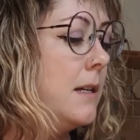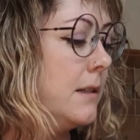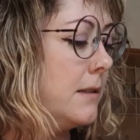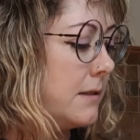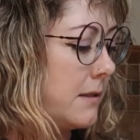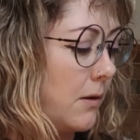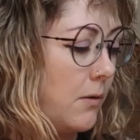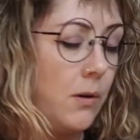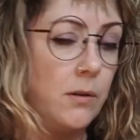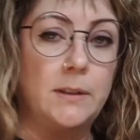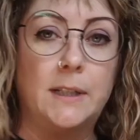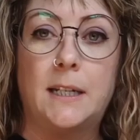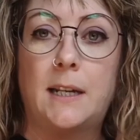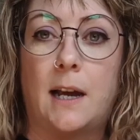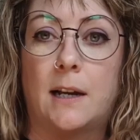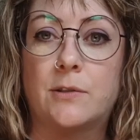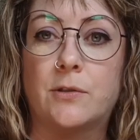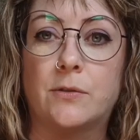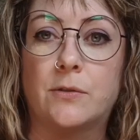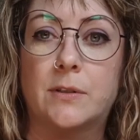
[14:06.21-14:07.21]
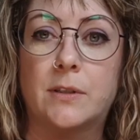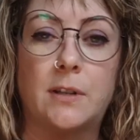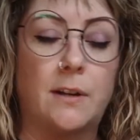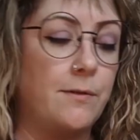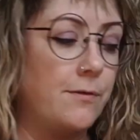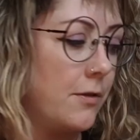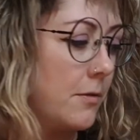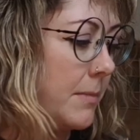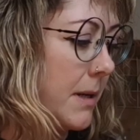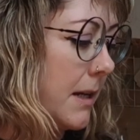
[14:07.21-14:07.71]
So only natural
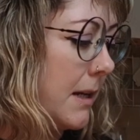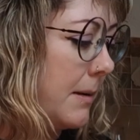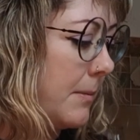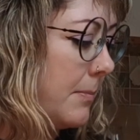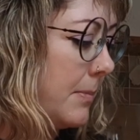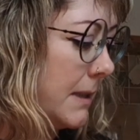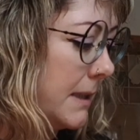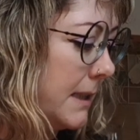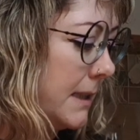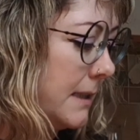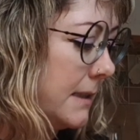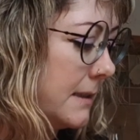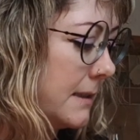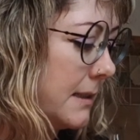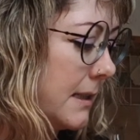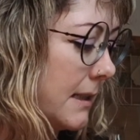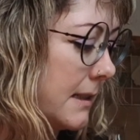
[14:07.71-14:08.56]
stuff for me, please.